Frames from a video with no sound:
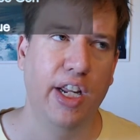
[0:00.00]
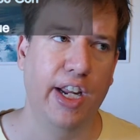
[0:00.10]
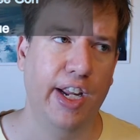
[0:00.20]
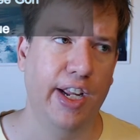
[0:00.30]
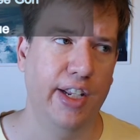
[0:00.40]

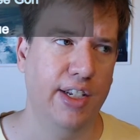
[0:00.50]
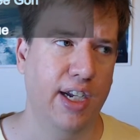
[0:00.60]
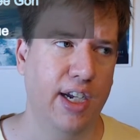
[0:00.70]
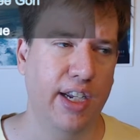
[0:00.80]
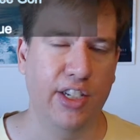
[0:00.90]
And
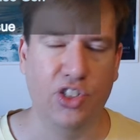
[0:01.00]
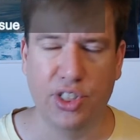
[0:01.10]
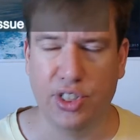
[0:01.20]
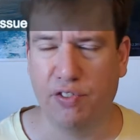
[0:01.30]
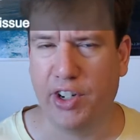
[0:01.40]
uh, it's
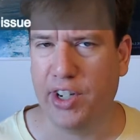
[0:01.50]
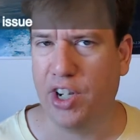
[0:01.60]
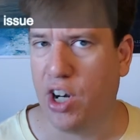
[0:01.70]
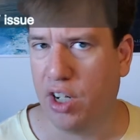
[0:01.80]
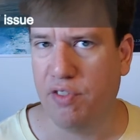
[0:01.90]
just a very
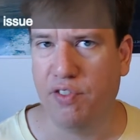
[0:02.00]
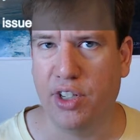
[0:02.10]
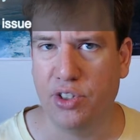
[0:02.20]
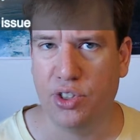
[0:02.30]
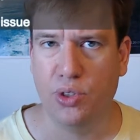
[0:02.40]

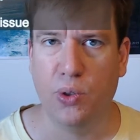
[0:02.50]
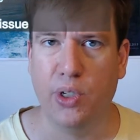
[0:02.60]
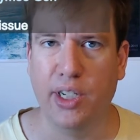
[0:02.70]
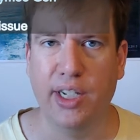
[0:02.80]
heartfelt story.